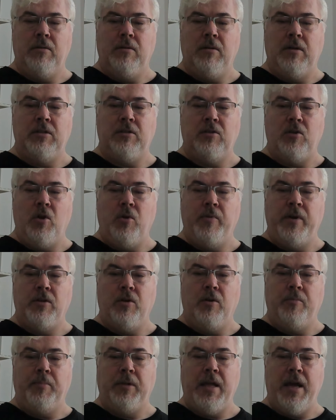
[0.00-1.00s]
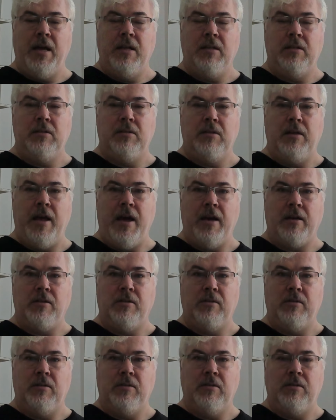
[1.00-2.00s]
and so will your plans and
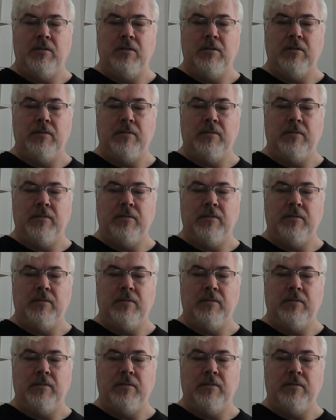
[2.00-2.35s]
actions.